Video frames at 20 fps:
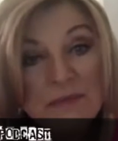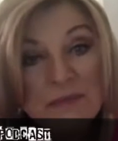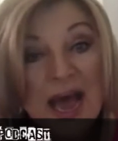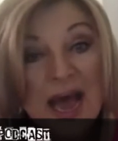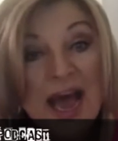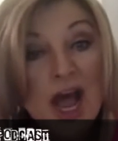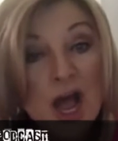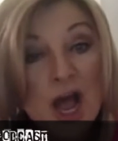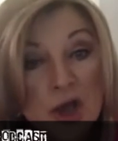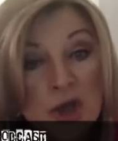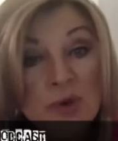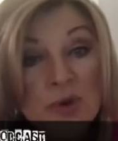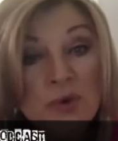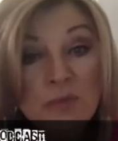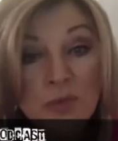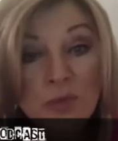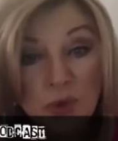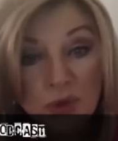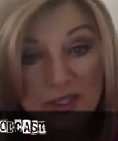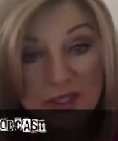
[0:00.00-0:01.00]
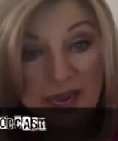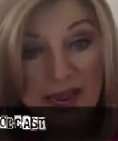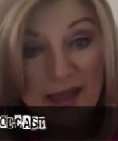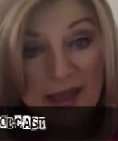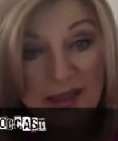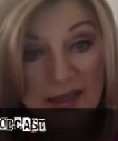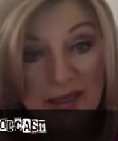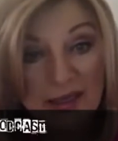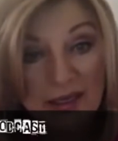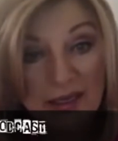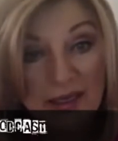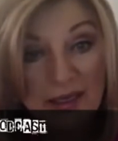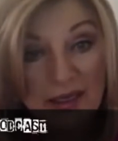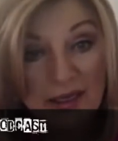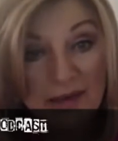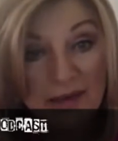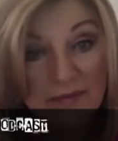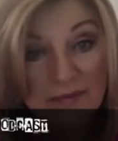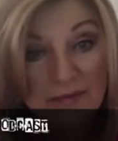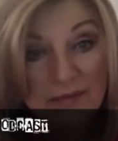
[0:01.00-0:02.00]
my own mortality,
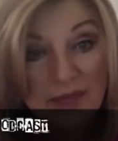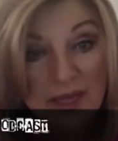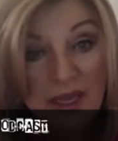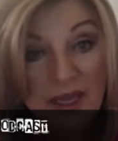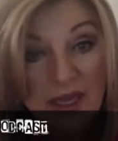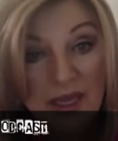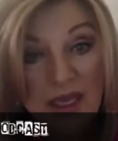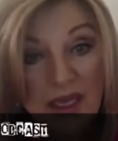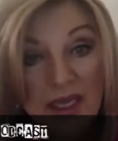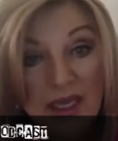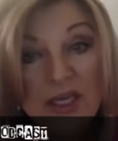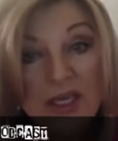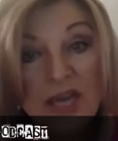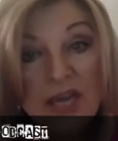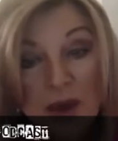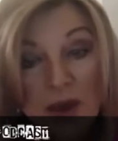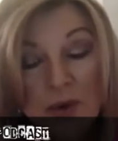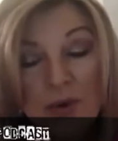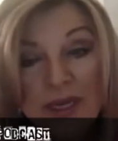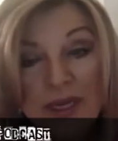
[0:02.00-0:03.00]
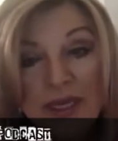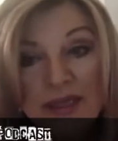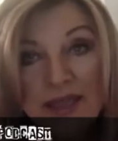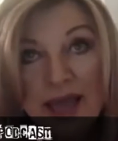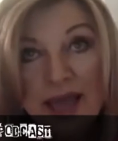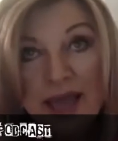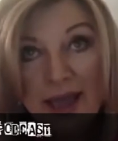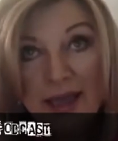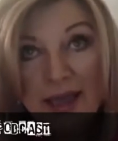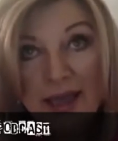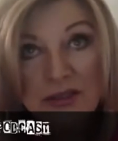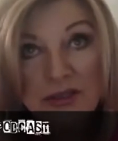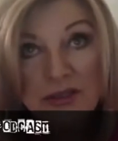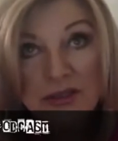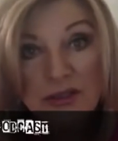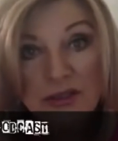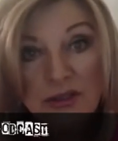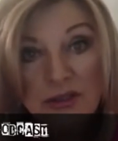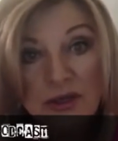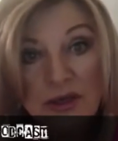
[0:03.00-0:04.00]
knowing that,
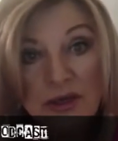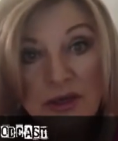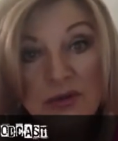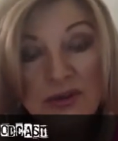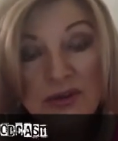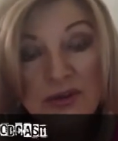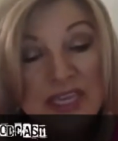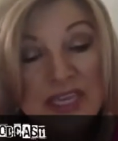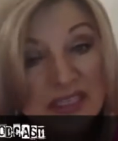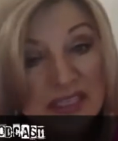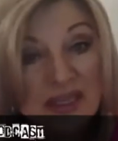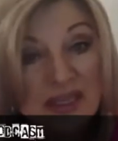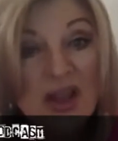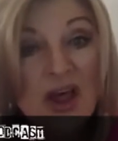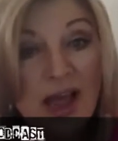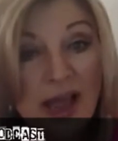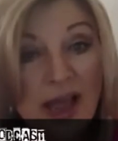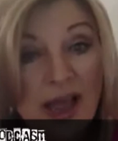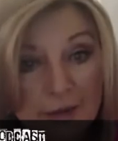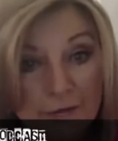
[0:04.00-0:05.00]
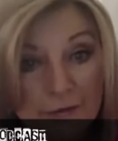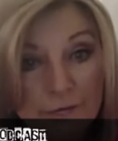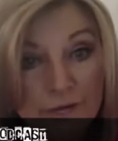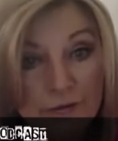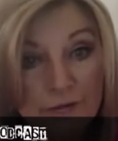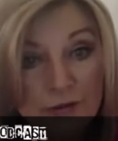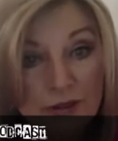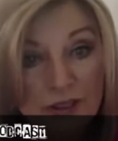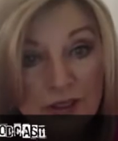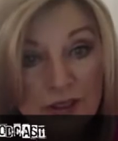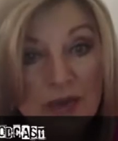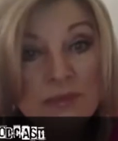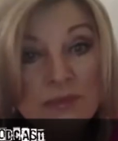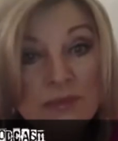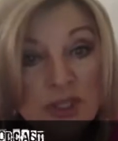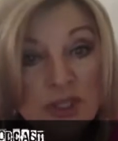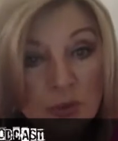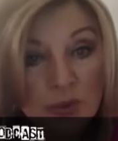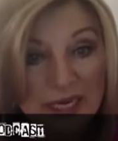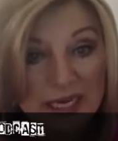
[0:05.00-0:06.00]
you know, this life comes
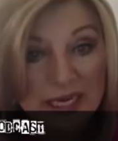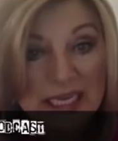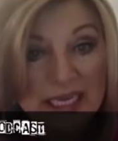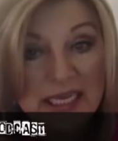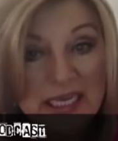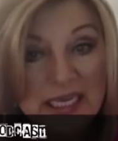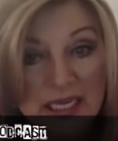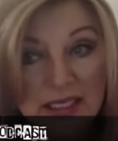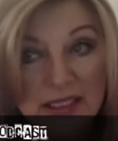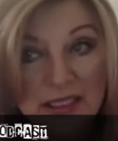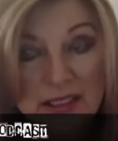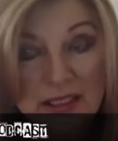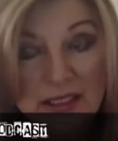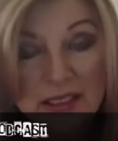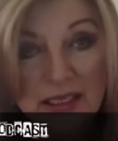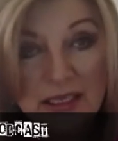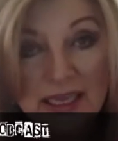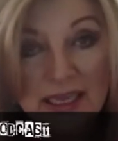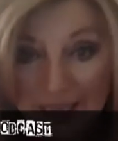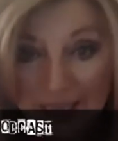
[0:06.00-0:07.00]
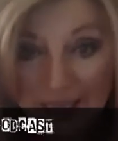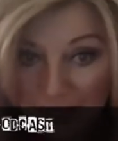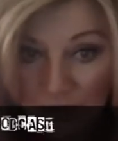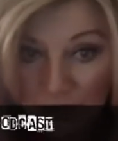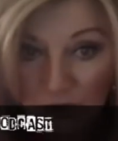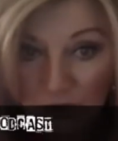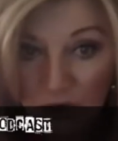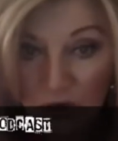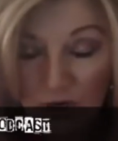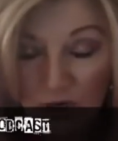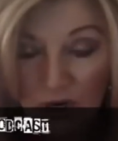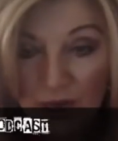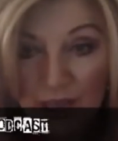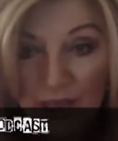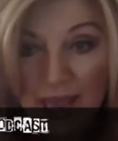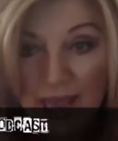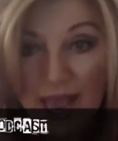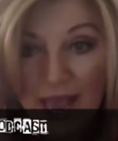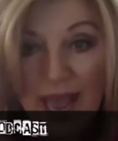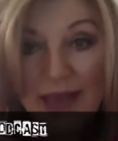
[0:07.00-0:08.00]
to an end here.
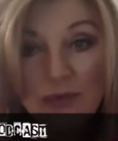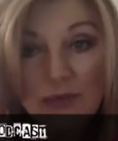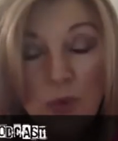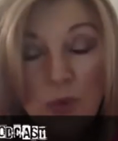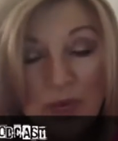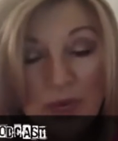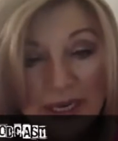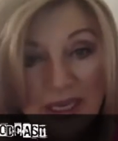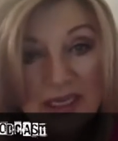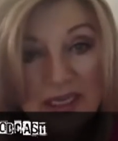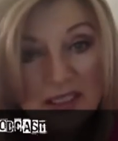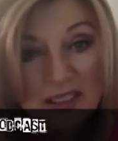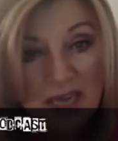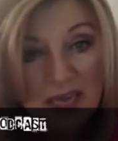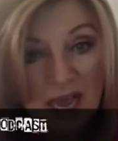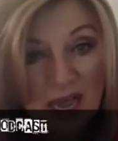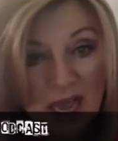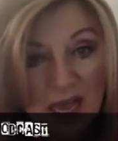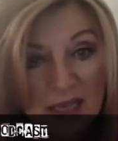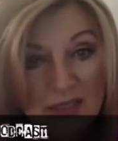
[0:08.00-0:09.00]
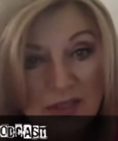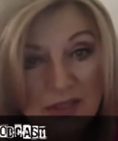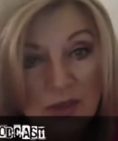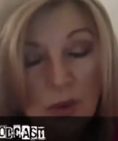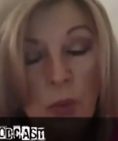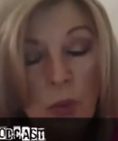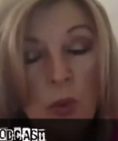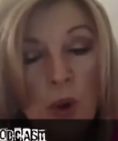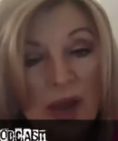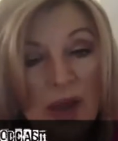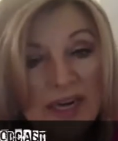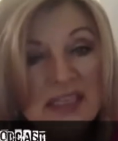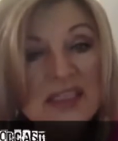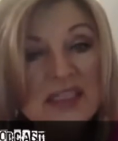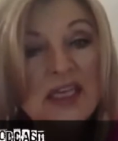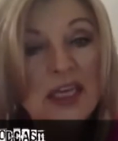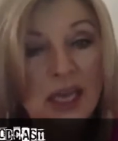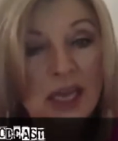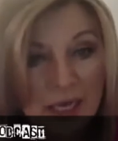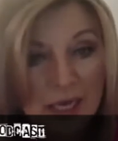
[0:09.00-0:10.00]
And when it does, what is
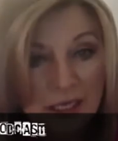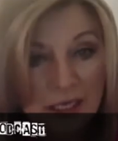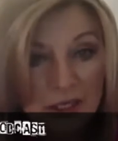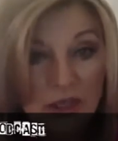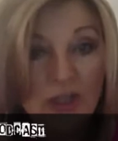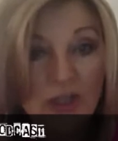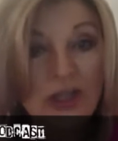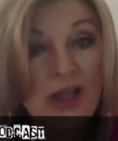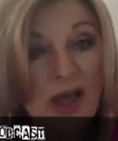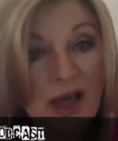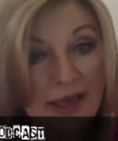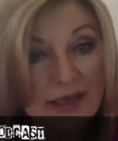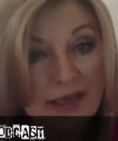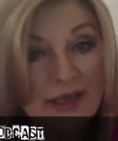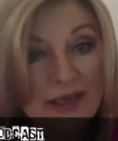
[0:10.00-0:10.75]
it going to look like?